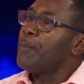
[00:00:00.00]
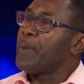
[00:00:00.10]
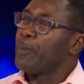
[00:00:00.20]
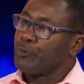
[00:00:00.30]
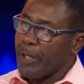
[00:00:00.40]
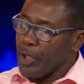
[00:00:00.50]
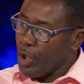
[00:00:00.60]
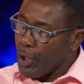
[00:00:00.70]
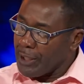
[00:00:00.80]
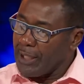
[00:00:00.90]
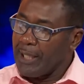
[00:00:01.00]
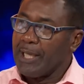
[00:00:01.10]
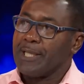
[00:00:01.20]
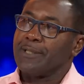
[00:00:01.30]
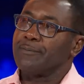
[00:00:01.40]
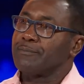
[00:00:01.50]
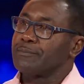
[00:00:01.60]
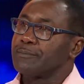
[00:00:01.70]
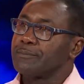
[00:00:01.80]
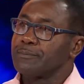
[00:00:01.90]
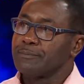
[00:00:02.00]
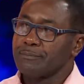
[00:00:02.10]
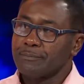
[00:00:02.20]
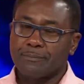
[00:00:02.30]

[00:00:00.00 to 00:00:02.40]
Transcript: People who try to cut in line. Good answer.